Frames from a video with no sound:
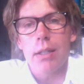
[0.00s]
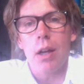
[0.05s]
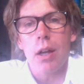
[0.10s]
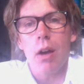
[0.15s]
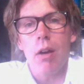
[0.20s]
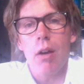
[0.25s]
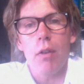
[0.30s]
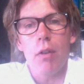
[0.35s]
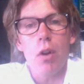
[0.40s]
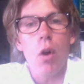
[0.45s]

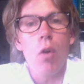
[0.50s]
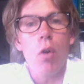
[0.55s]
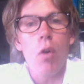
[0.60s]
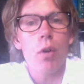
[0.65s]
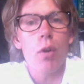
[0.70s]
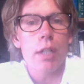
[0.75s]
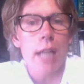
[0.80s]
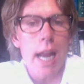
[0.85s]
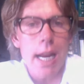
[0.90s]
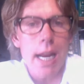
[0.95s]
of
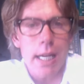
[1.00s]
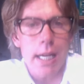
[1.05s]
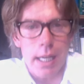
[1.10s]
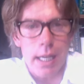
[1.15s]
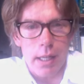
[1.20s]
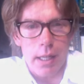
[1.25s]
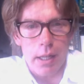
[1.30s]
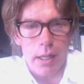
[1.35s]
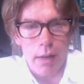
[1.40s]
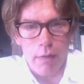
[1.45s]

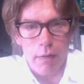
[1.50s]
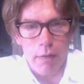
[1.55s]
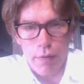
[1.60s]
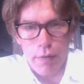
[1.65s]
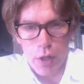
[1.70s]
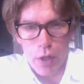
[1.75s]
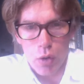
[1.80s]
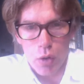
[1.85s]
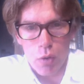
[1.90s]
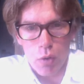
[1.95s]
overtaking the
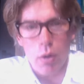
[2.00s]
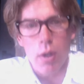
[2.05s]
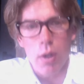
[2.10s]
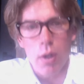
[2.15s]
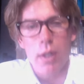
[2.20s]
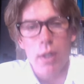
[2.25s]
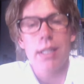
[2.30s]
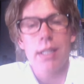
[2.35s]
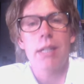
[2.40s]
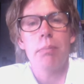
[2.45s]
official
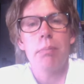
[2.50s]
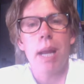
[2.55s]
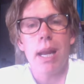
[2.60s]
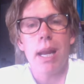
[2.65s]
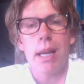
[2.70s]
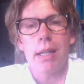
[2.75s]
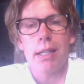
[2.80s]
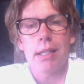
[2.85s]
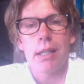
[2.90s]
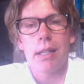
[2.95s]

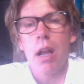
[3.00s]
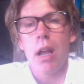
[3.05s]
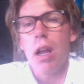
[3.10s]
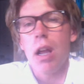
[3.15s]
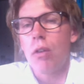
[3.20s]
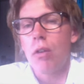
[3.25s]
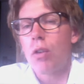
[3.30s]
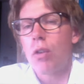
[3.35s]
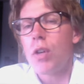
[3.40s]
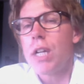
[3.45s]
space,
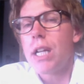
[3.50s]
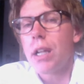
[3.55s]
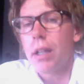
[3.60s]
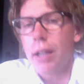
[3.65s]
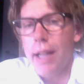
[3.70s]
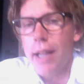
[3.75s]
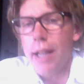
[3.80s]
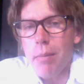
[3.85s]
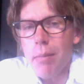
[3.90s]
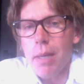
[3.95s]

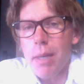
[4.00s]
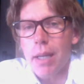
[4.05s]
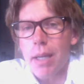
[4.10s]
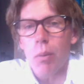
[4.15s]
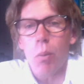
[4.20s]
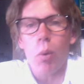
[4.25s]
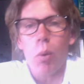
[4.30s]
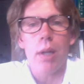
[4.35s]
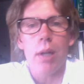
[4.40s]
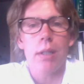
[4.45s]

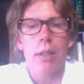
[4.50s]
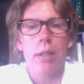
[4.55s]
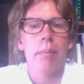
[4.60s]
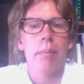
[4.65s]
reclaiming what